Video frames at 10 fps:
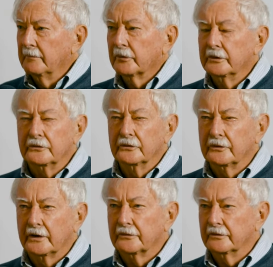pre
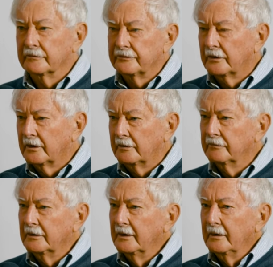
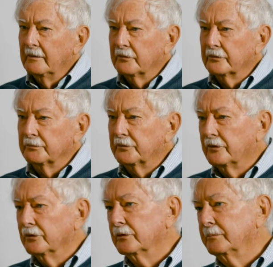2005, was
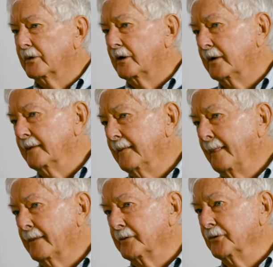obscured by
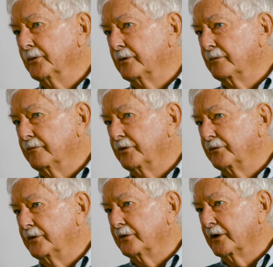the
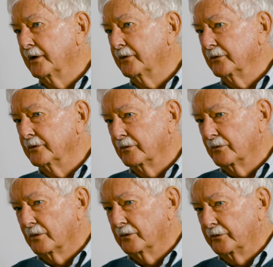250,000
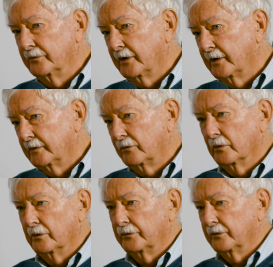growth ton
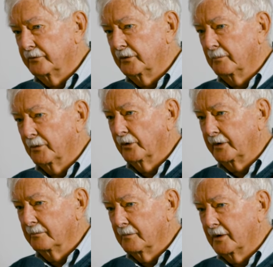growth of the
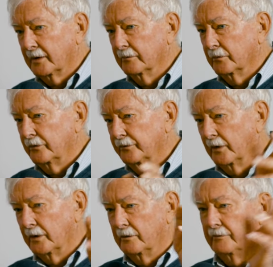American market, which
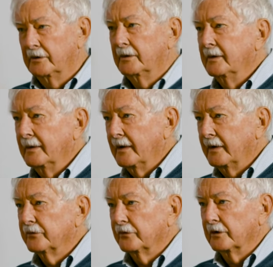fell over
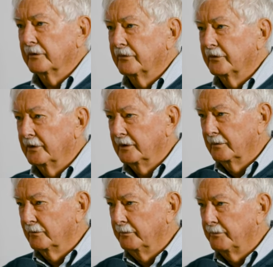at GFC
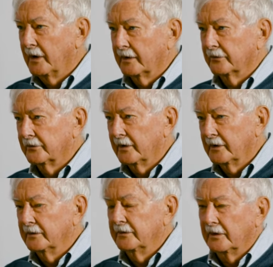and when Parker
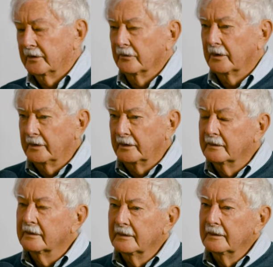started denigrating
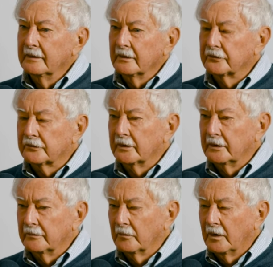
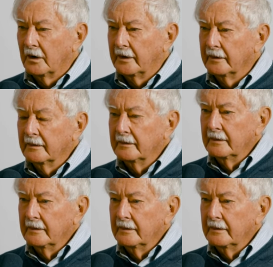Australian wine